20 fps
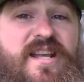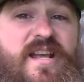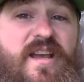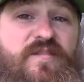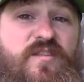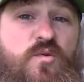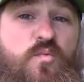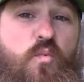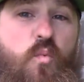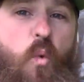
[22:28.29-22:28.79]

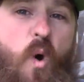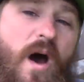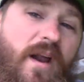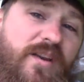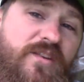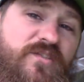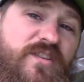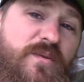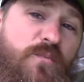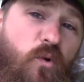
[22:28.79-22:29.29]
If you want
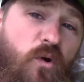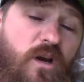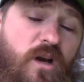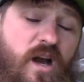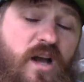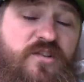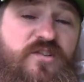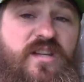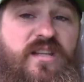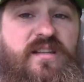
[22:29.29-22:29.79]
to see more
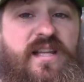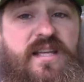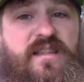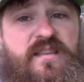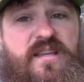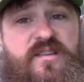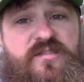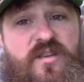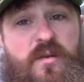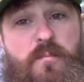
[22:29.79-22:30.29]
content like
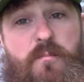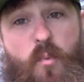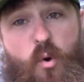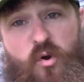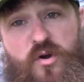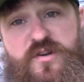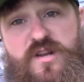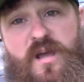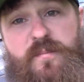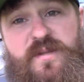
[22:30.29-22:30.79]
this and
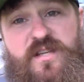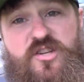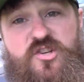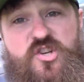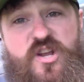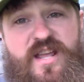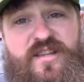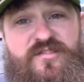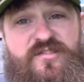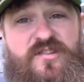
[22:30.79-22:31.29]
more
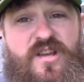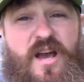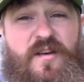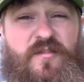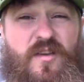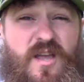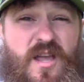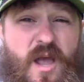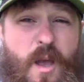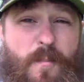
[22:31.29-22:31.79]
WJ stuff,